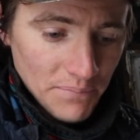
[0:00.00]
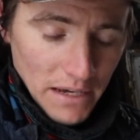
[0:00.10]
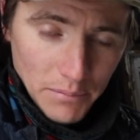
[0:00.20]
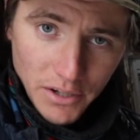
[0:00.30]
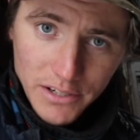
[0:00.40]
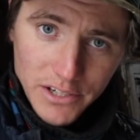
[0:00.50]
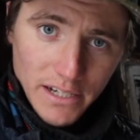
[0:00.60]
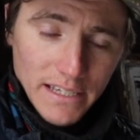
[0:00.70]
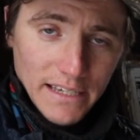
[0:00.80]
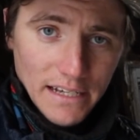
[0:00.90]
I bought a
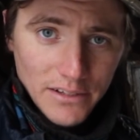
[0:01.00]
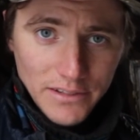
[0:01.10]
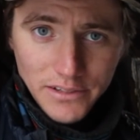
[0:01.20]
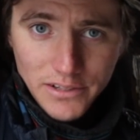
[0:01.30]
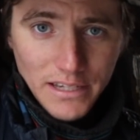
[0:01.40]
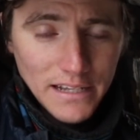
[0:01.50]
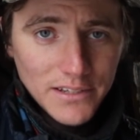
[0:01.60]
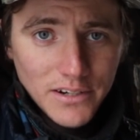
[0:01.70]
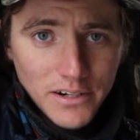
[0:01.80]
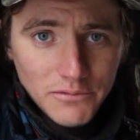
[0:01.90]
junky house and just got
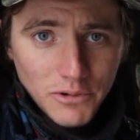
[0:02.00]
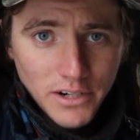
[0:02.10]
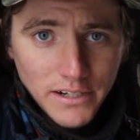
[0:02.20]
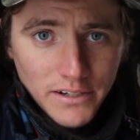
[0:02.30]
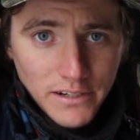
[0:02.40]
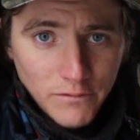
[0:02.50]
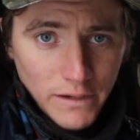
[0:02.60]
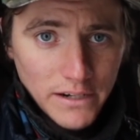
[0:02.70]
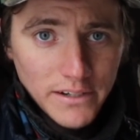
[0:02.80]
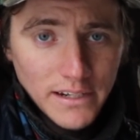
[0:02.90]
started working on it,
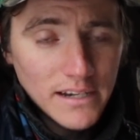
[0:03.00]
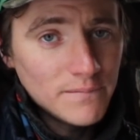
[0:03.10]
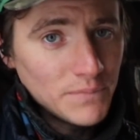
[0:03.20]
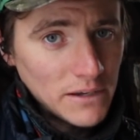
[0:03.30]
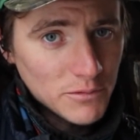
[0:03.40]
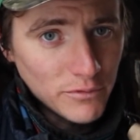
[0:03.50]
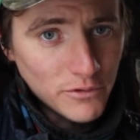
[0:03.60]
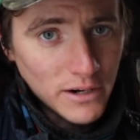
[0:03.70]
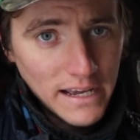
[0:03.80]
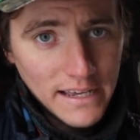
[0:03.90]
figured it out. And that was
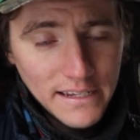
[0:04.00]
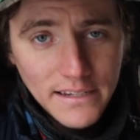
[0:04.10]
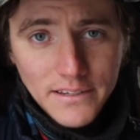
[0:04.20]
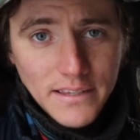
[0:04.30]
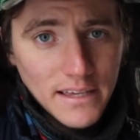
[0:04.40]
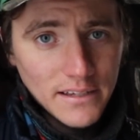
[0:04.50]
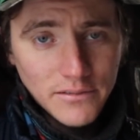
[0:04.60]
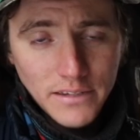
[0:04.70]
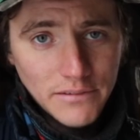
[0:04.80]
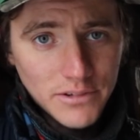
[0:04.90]
before I had
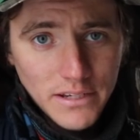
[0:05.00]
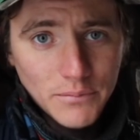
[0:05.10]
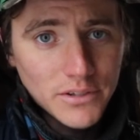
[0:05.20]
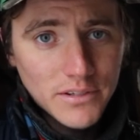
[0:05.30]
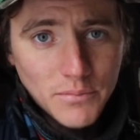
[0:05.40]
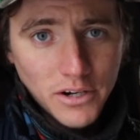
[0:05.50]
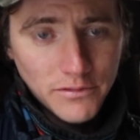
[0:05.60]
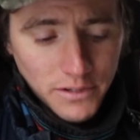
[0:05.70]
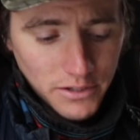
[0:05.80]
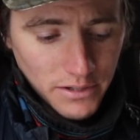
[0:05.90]
anything that resembled a
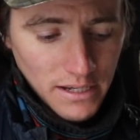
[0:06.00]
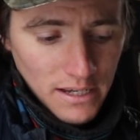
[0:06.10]
smartphone.